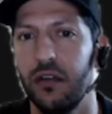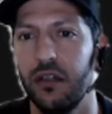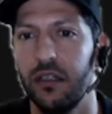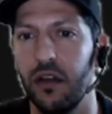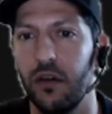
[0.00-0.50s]

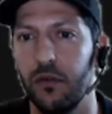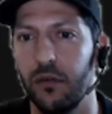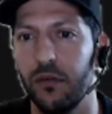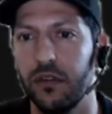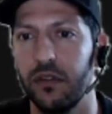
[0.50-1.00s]
you know,
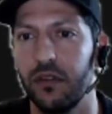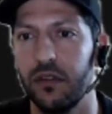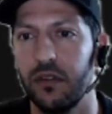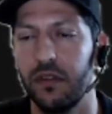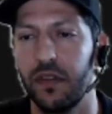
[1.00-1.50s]

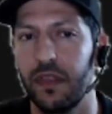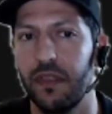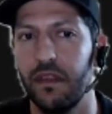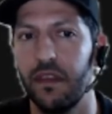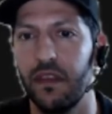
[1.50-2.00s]

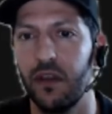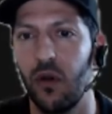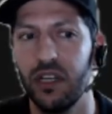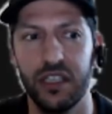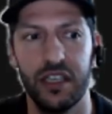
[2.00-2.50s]
the, the
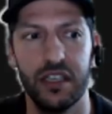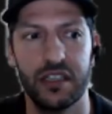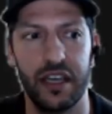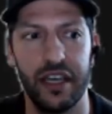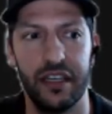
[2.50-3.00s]
question
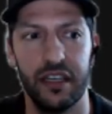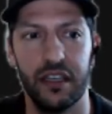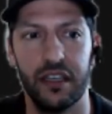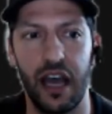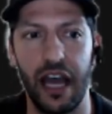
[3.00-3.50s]
is like,
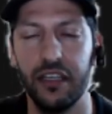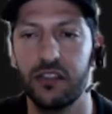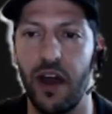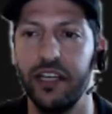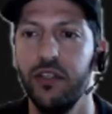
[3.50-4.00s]
I
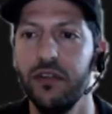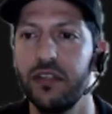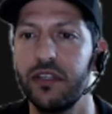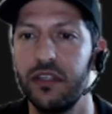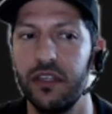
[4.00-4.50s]
so I knew
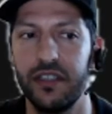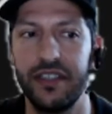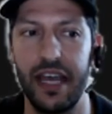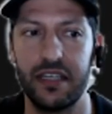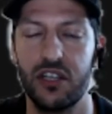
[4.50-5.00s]
that the
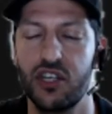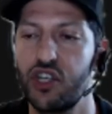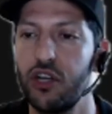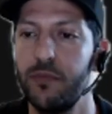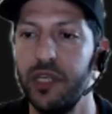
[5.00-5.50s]
desk
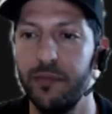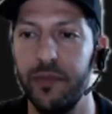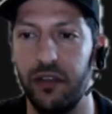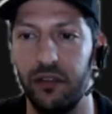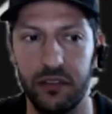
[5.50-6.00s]
should be
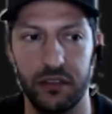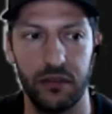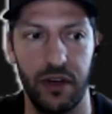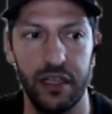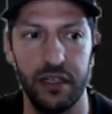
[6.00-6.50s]
built,
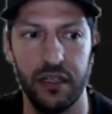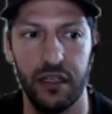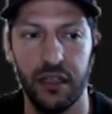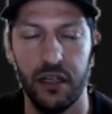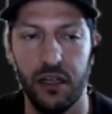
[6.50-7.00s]
right?
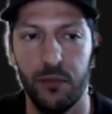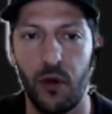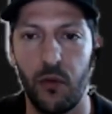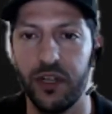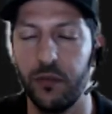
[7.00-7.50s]

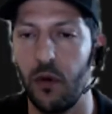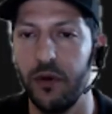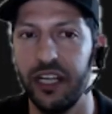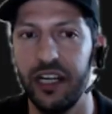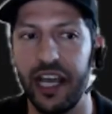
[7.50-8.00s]
But we, what
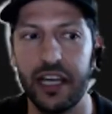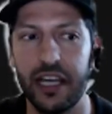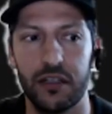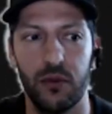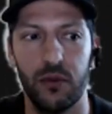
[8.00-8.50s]
we didn't
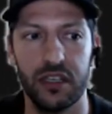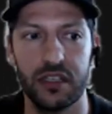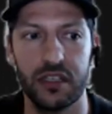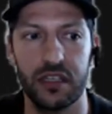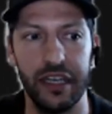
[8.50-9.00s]
answer
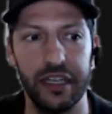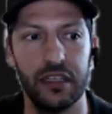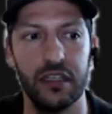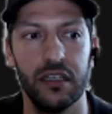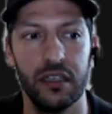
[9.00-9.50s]
was like,